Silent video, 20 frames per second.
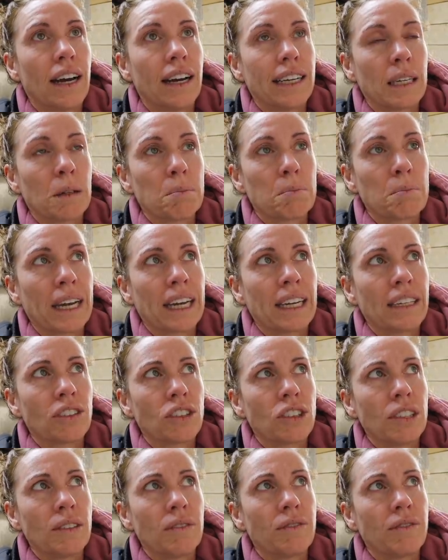in pain.
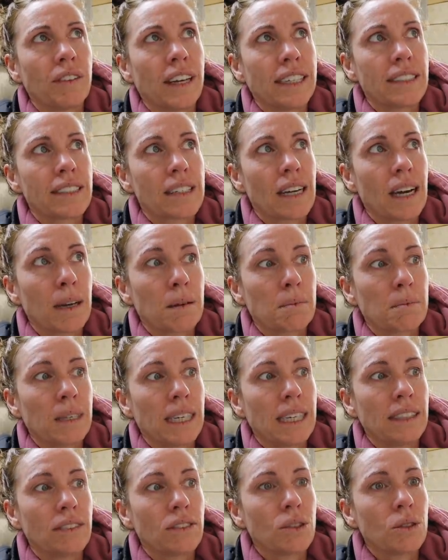She FaceTimed
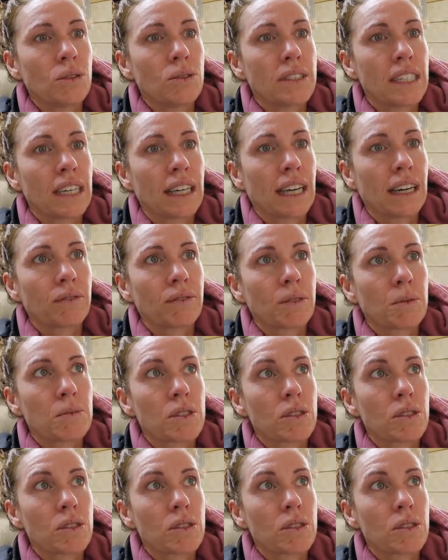me Tuesday night from